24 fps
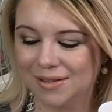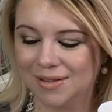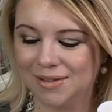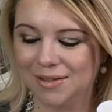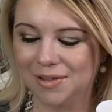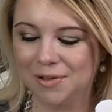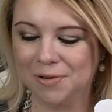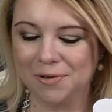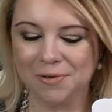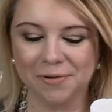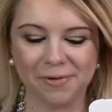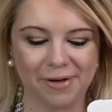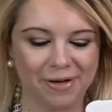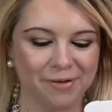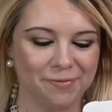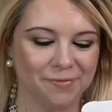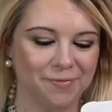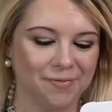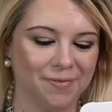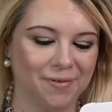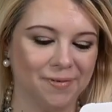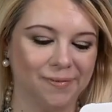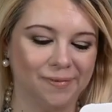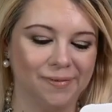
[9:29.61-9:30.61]
So
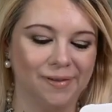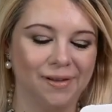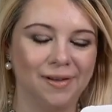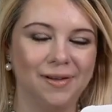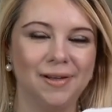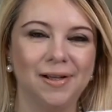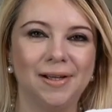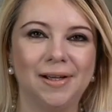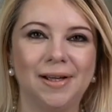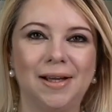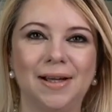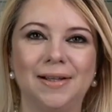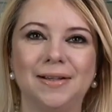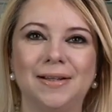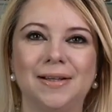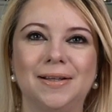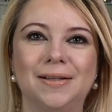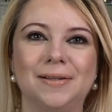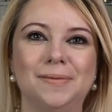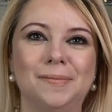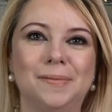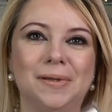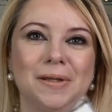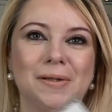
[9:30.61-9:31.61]
grateful. And
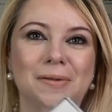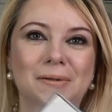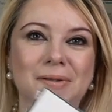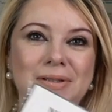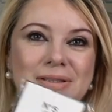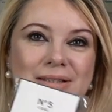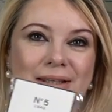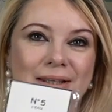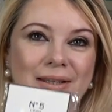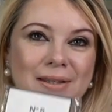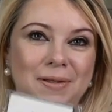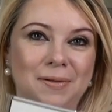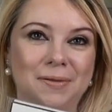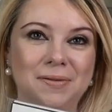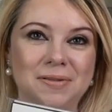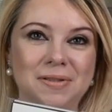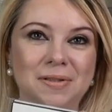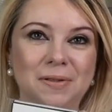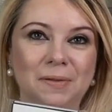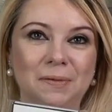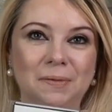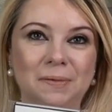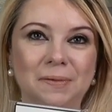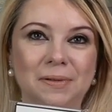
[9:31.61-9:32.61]
then it looks like he
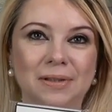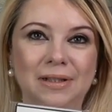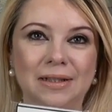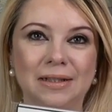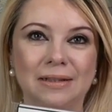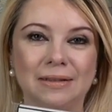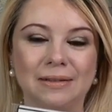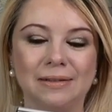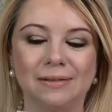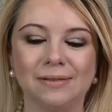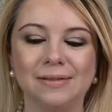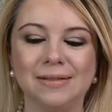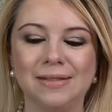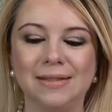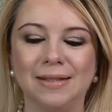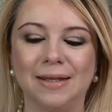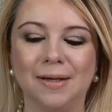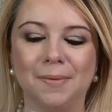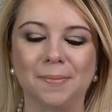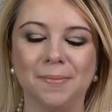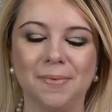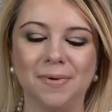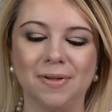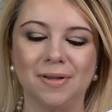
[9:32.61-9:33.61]
also included a little
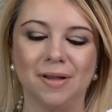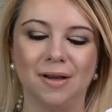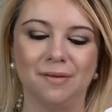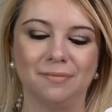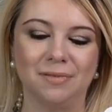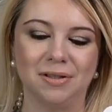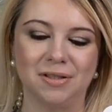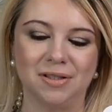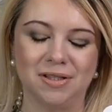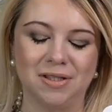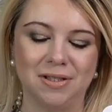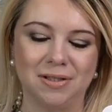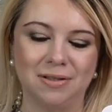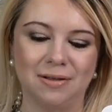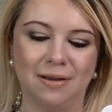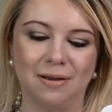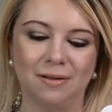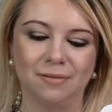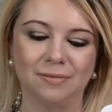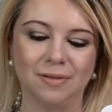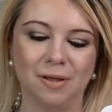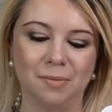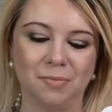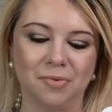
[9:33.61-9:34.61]
sample of the
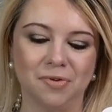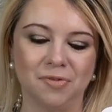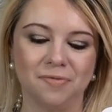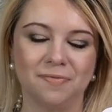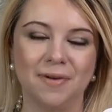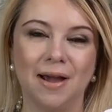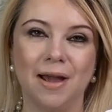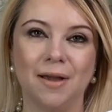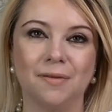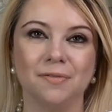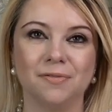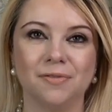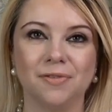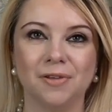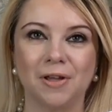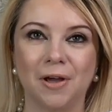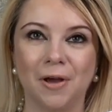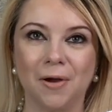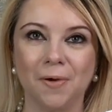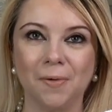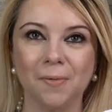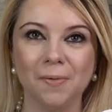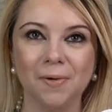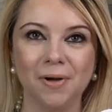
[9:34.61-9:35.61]
Chanel number five low.
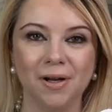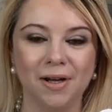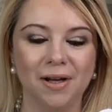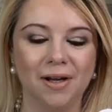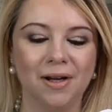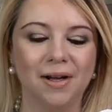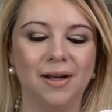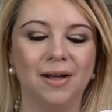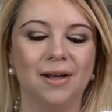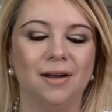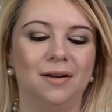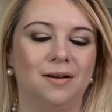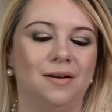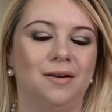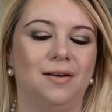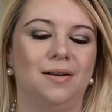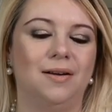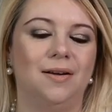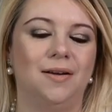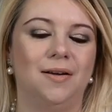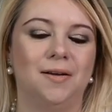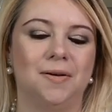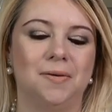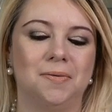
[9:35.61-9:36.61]

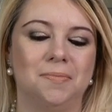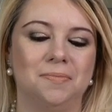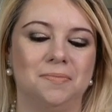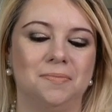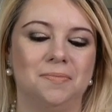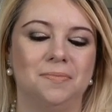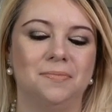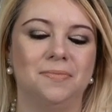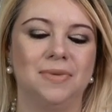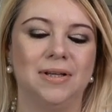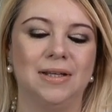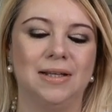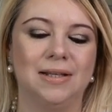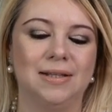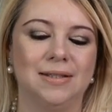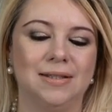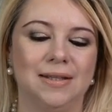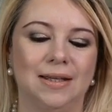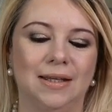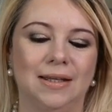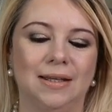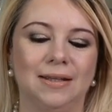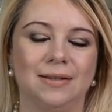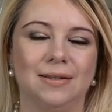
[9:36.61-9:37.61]
Um, but it's
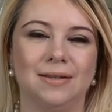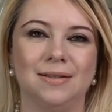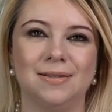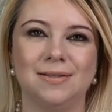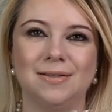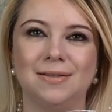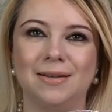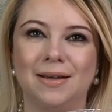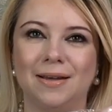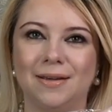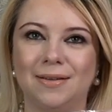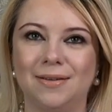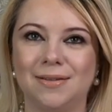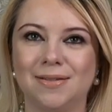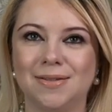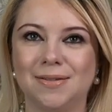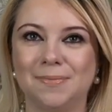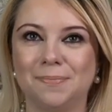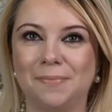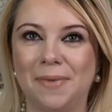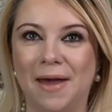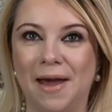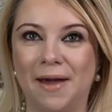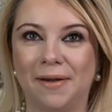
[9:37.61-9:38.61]
like in this nice
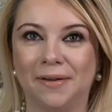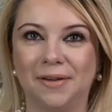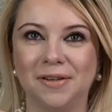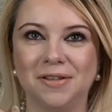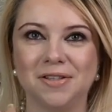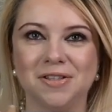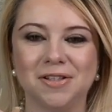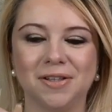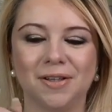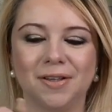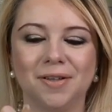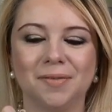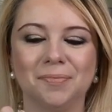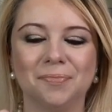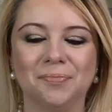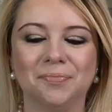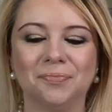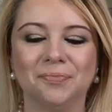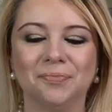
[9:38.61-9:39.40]
packaging.